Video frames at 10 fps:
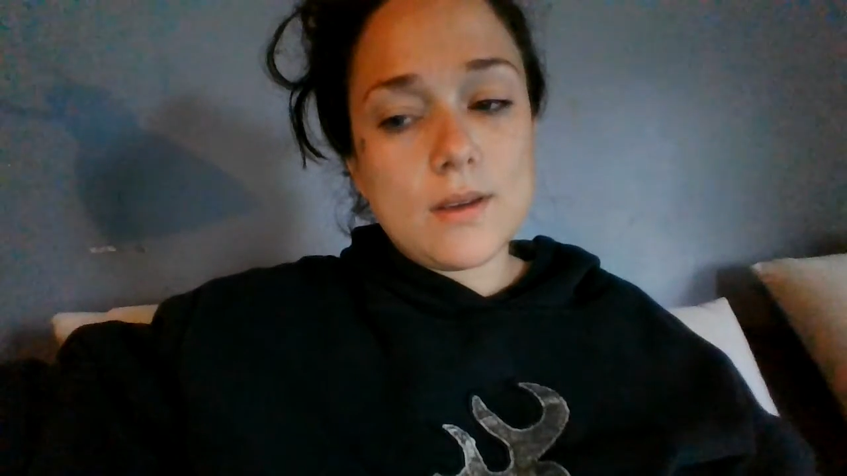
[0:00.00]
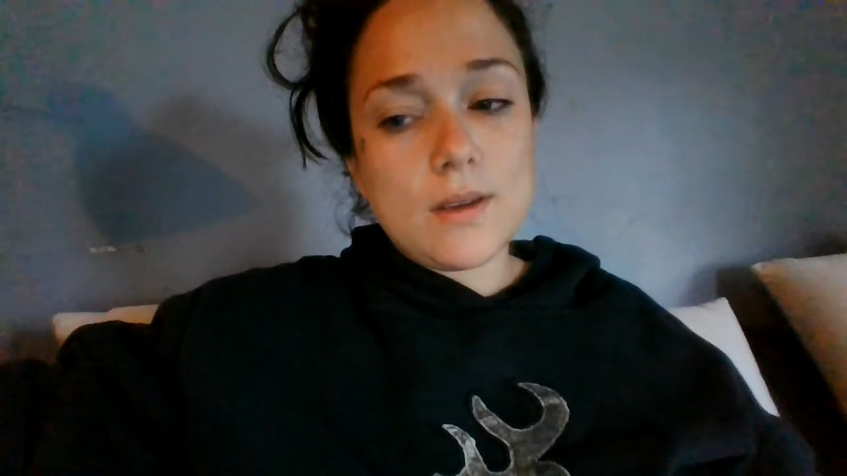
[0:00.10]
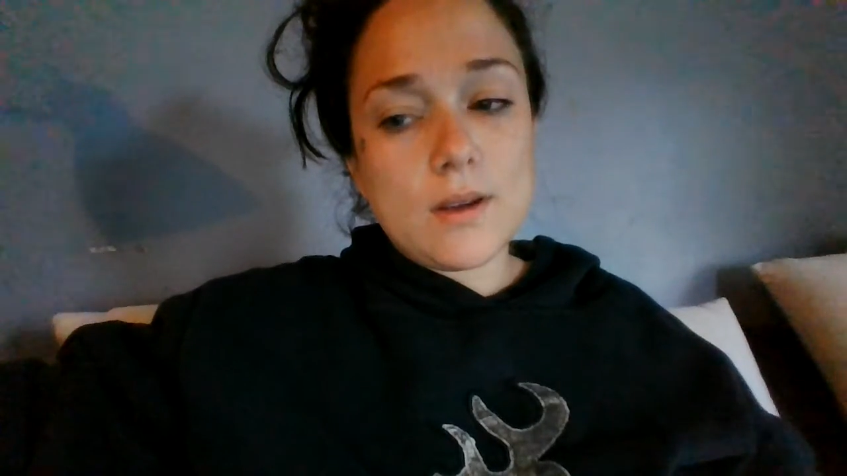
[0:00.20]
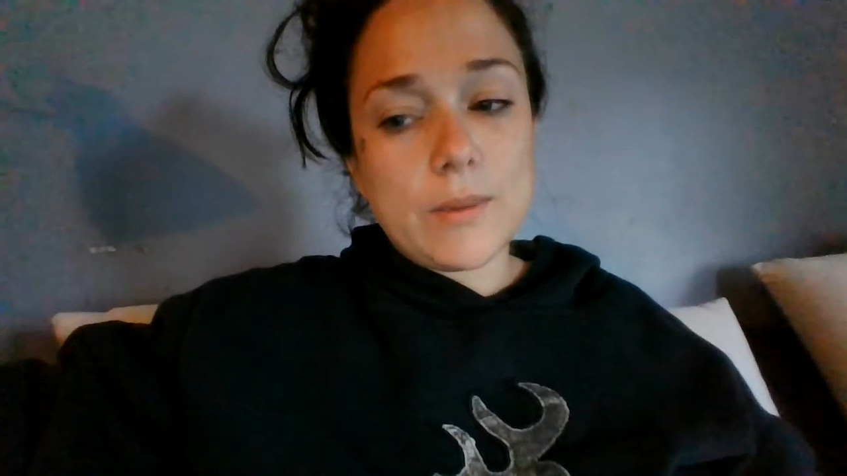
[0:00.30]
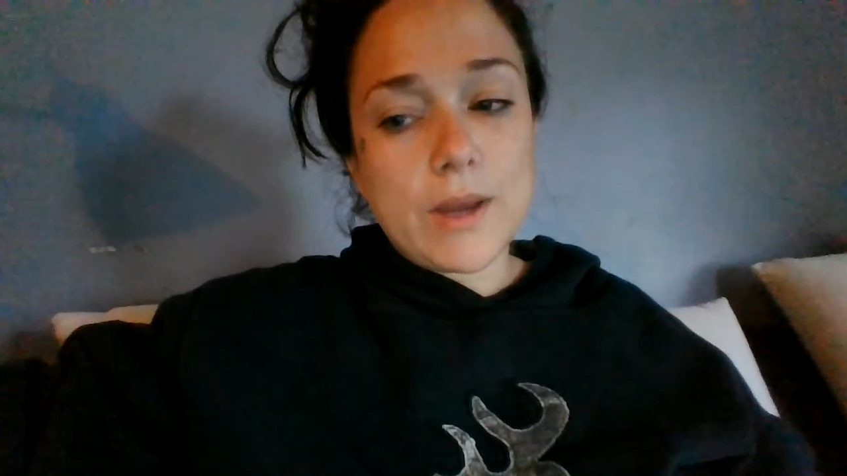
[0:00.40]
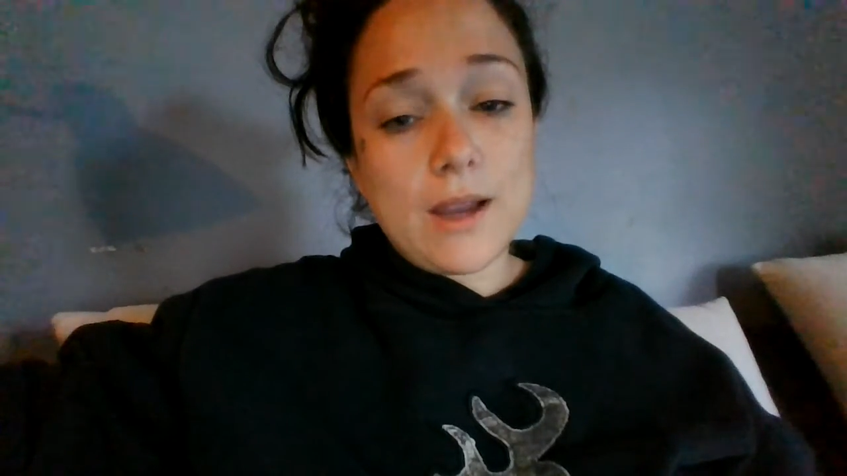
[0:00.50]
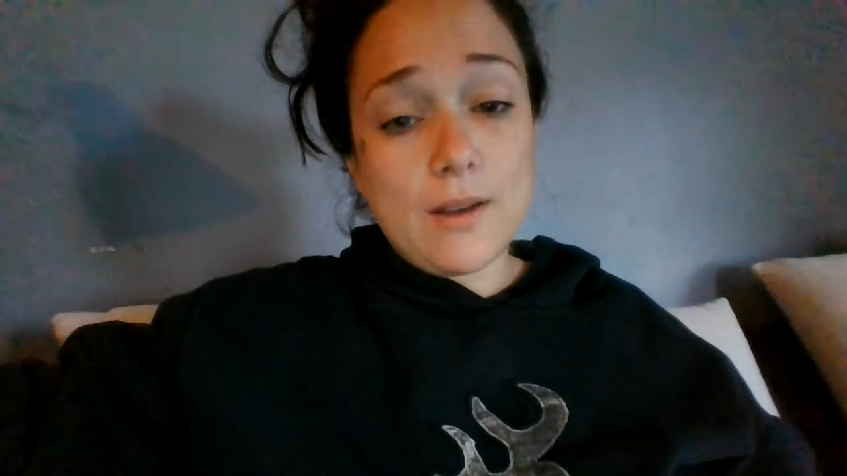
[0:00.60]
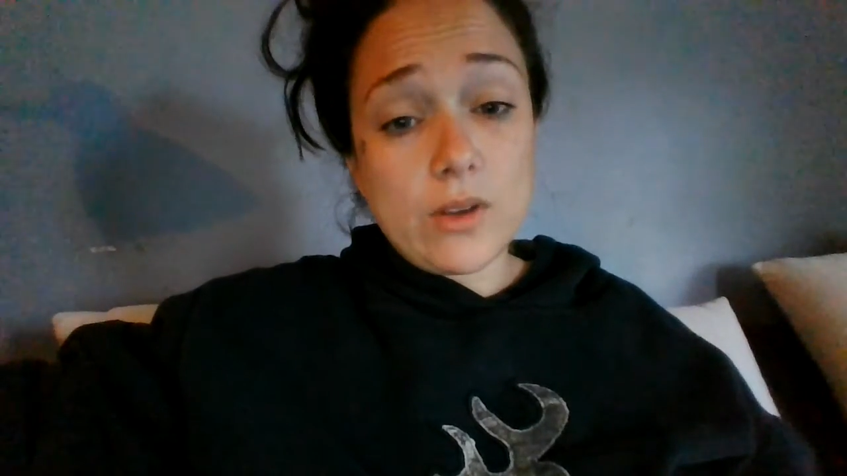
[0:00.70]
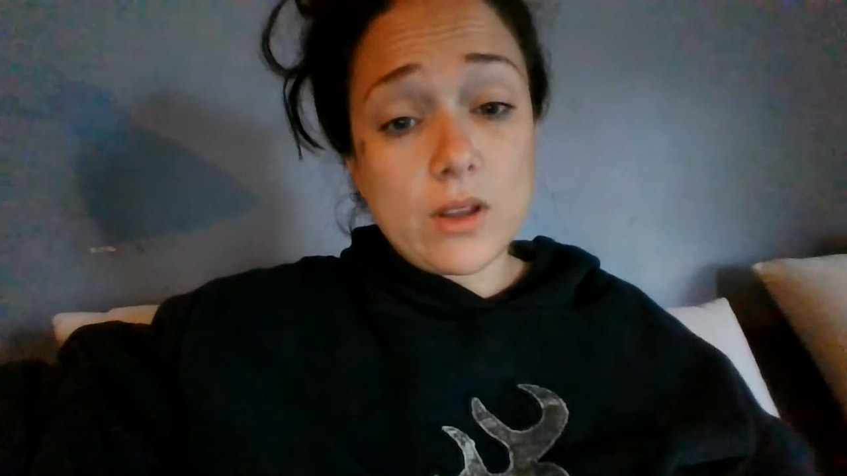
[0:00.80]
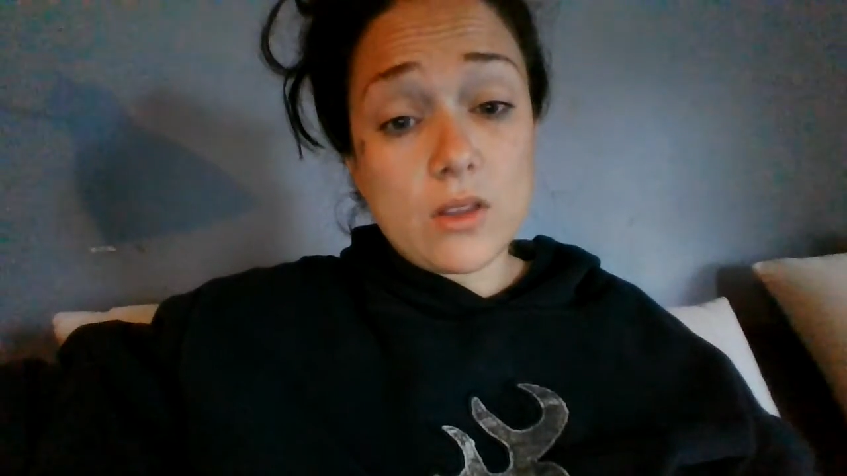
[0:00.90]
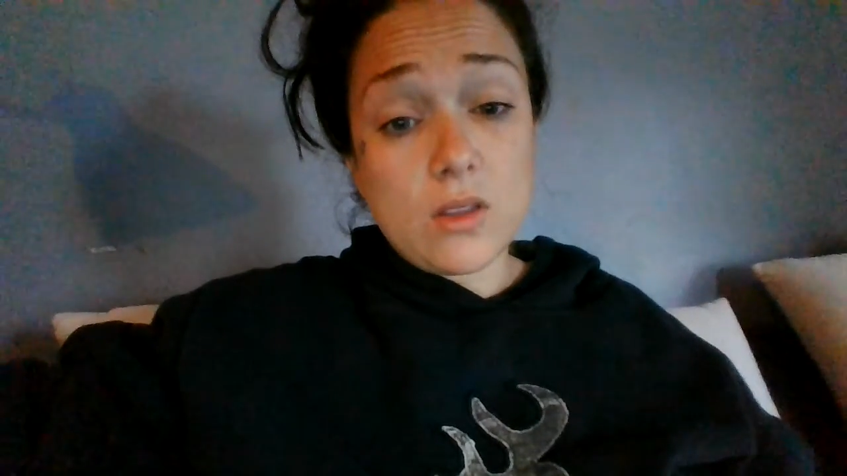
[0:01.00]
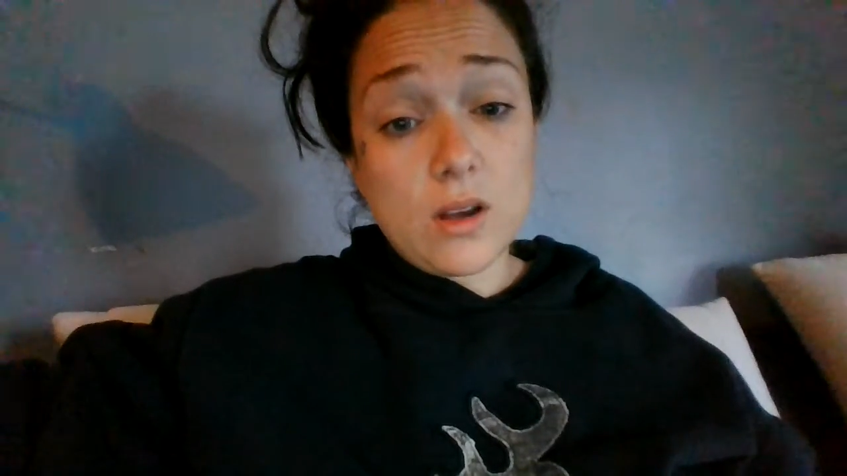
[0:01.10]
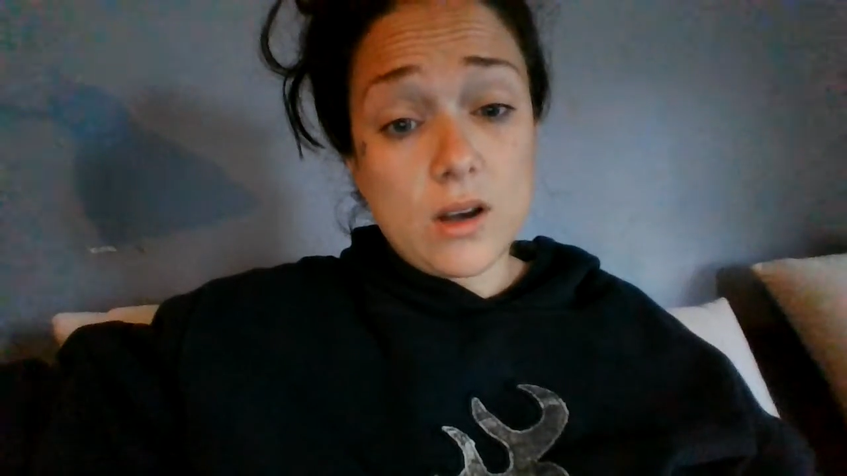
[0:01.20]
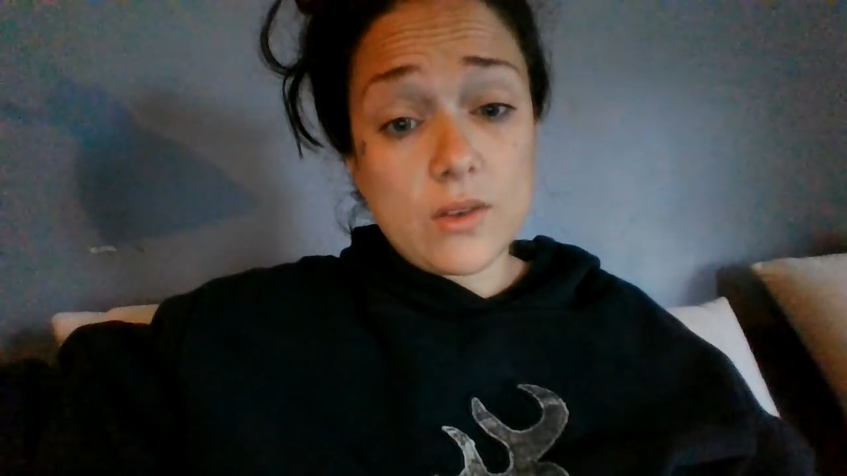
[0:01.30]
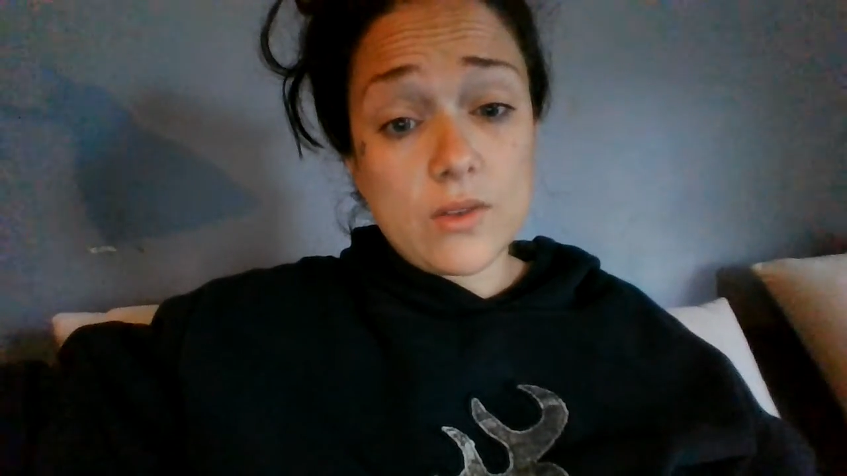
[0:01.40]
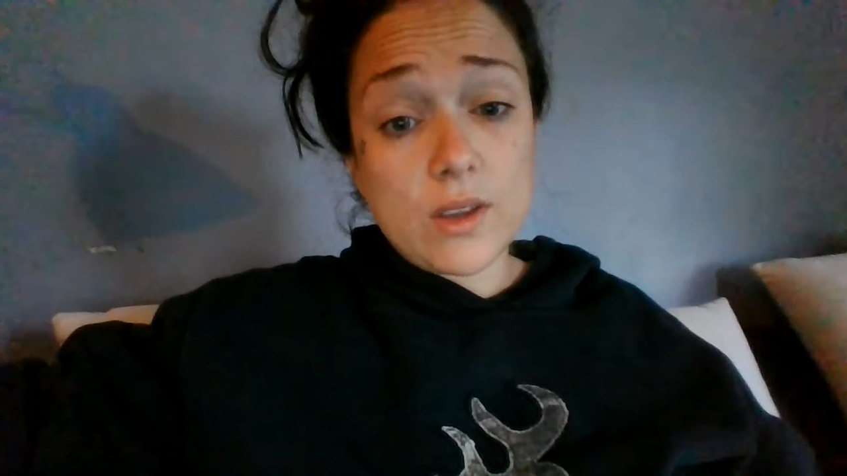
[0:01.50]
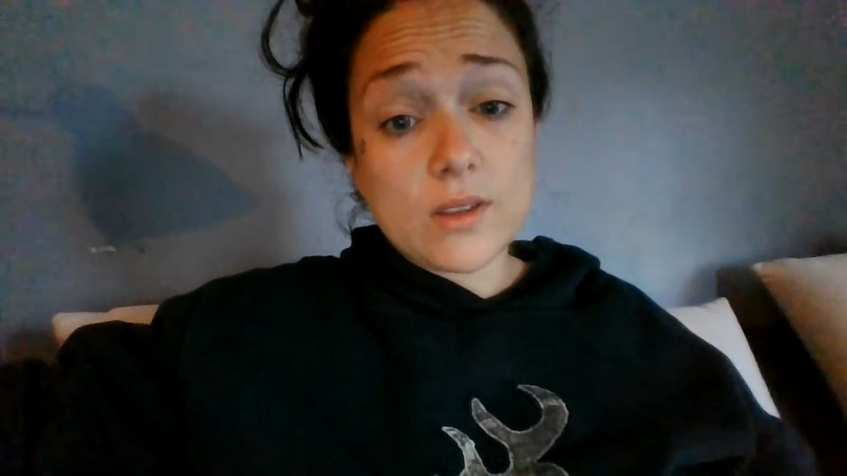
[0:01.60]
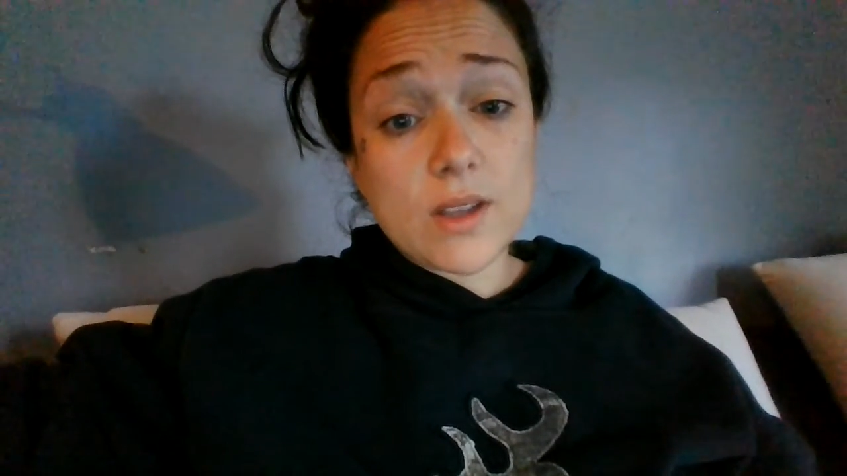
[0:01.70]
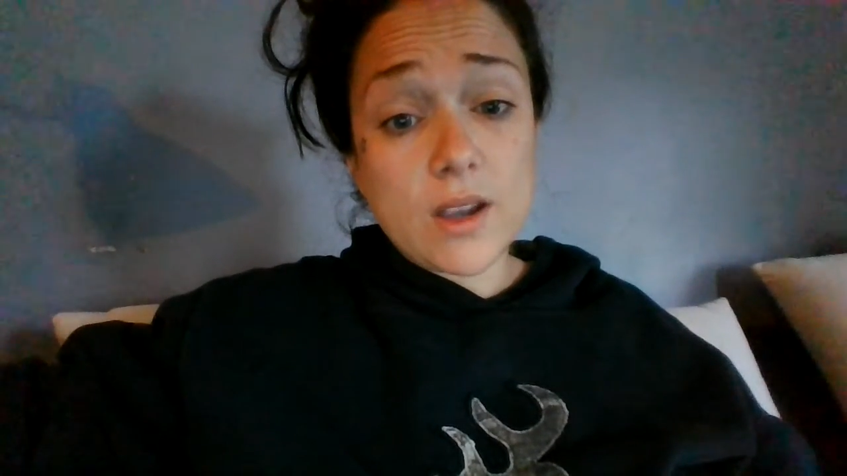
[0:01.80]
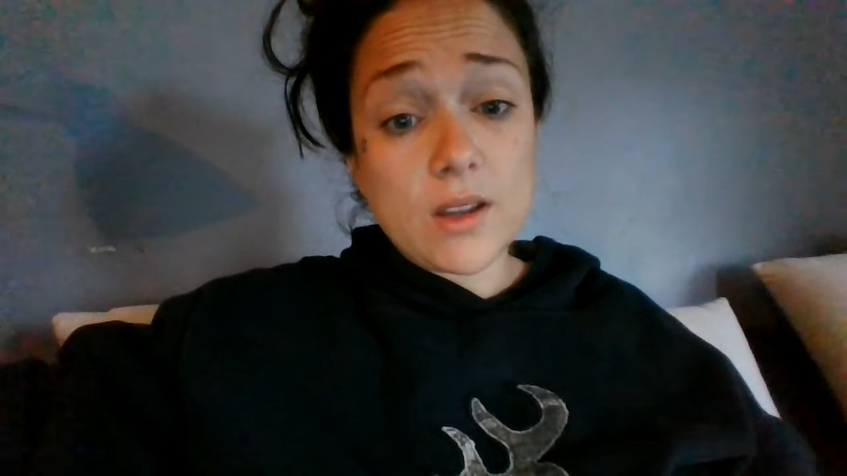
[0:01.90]
I'm having a lot of
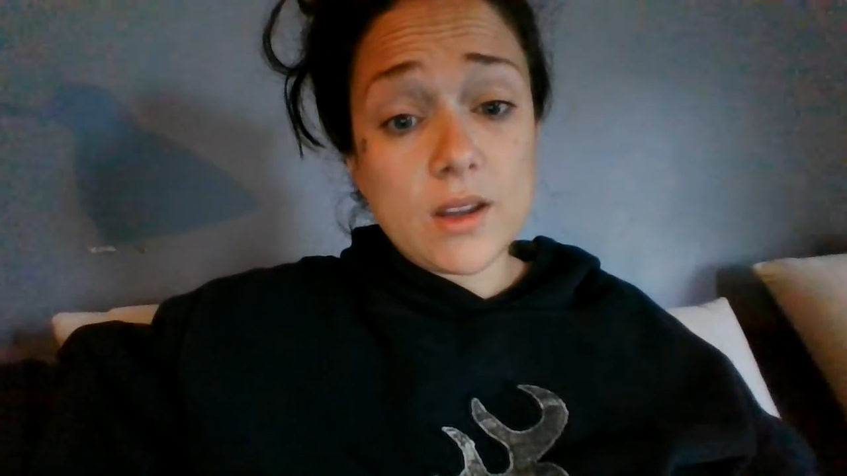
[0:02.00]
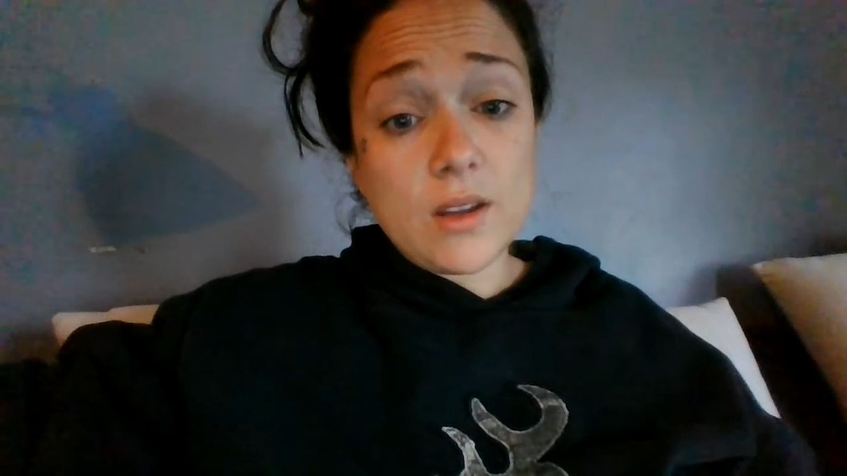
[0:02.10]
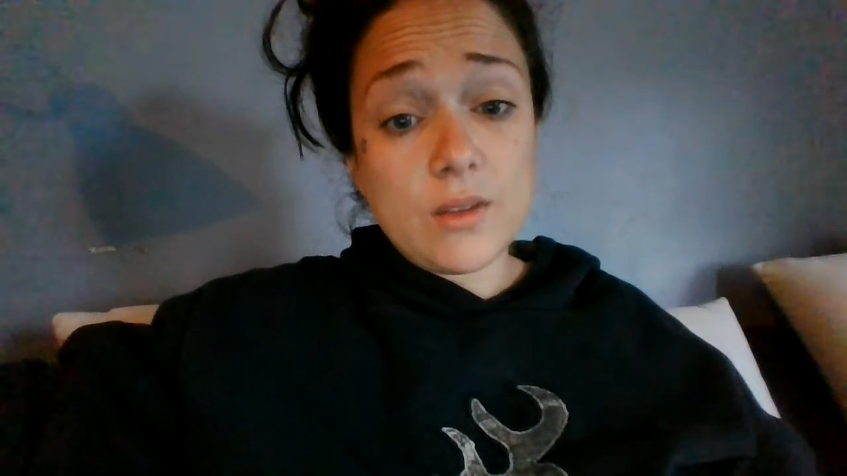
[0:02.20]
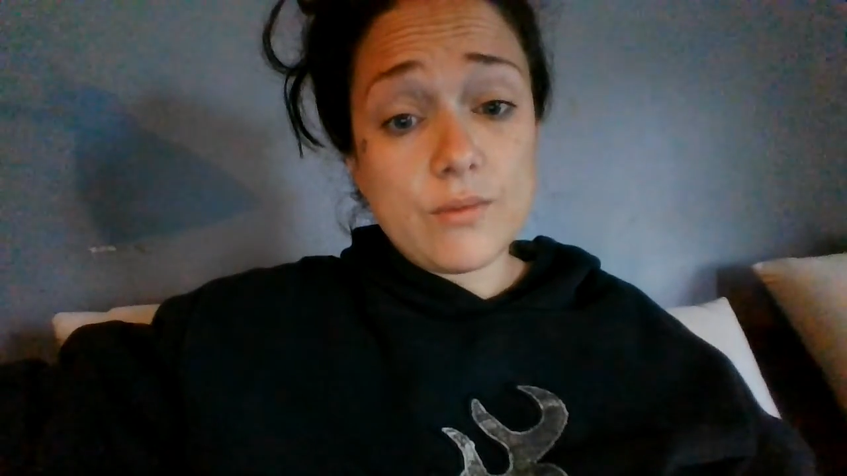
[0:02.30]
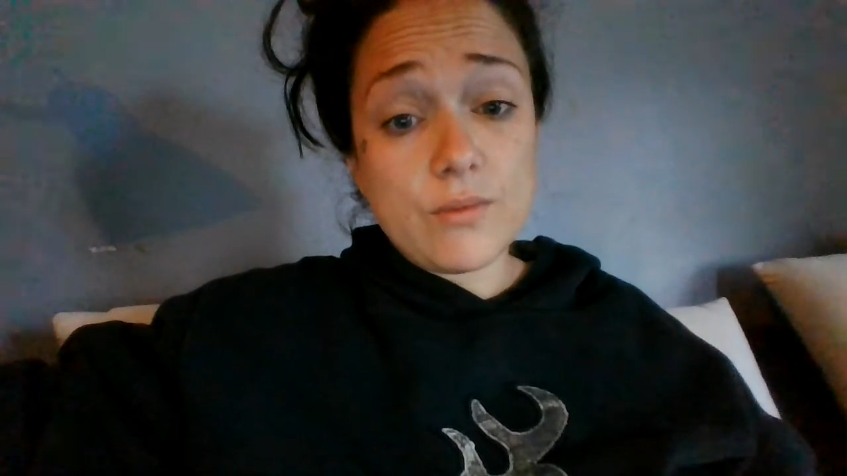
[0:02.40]
anxiety,